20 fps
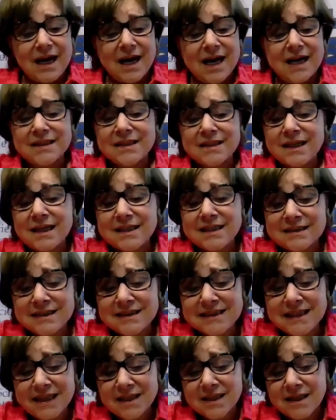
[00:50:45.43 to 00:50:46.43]
I, I
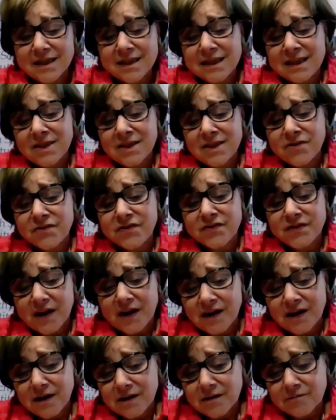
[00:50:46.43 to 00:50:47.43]
said, kids,
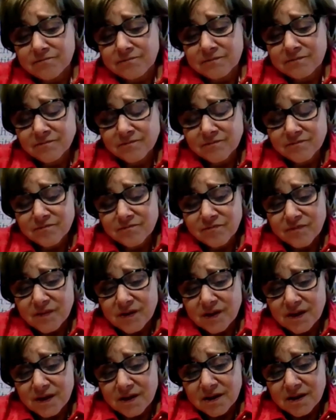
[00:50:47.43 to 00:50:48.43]
um,
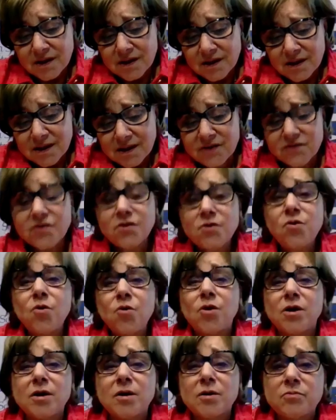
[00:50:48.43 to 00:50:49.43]
it's a
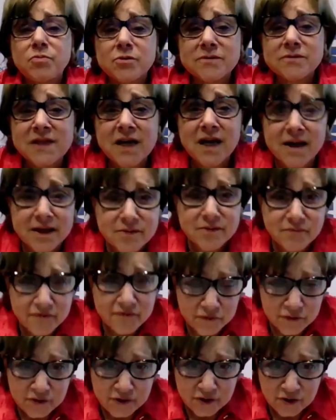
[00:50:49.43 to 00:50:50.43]
horrible time
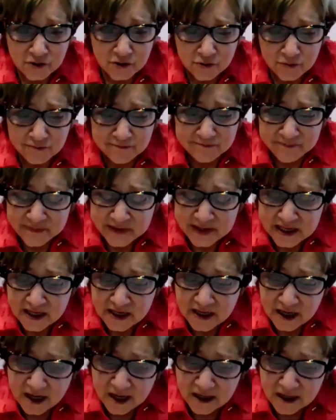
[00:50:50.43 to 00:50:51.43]
for you
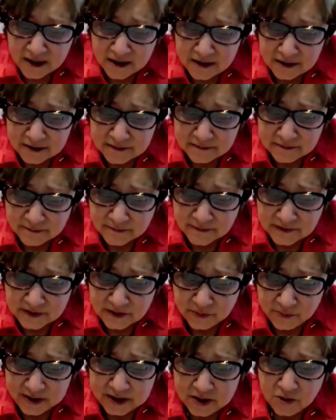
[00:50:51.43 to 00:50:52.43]
uh,
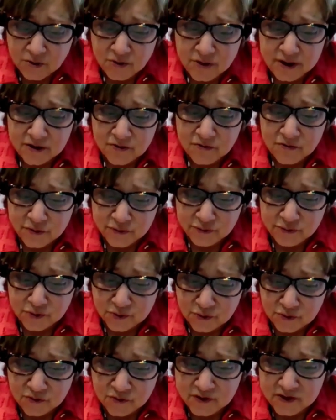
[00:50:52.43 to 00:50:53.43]
to be going
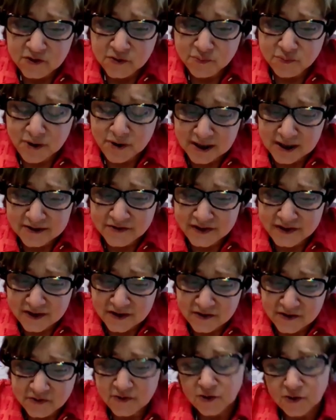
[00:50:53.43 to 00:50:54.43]
through this
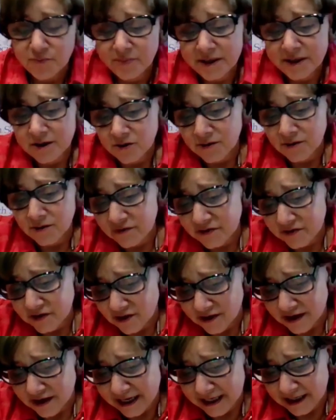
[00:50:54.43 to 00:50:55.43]
process. Your parents
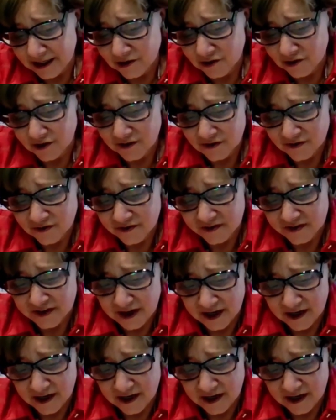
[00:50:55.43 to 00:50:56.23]
are anxious.